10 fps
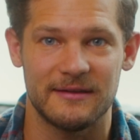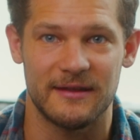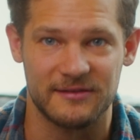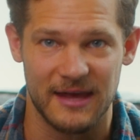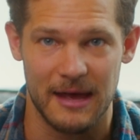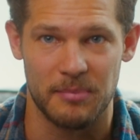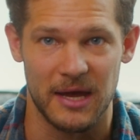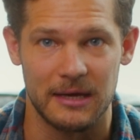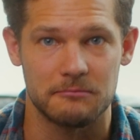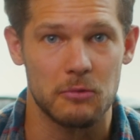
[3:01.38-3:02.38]
to this
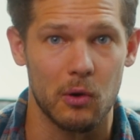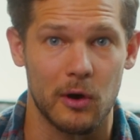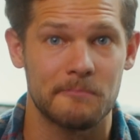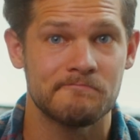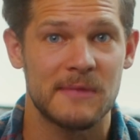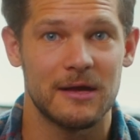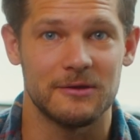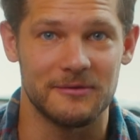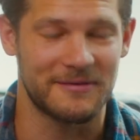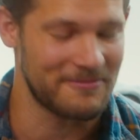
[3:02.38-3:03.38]
campaign, or
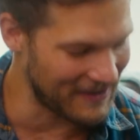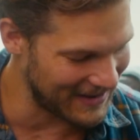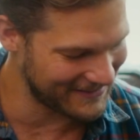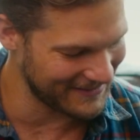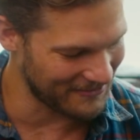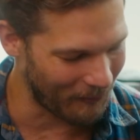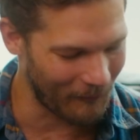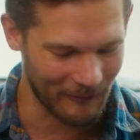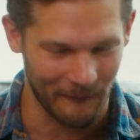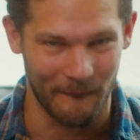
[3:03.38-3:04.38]
use, what is it?
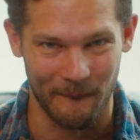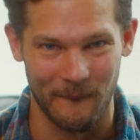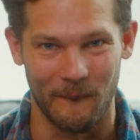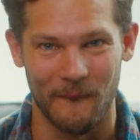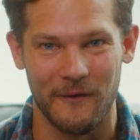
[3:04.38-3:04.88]
Or,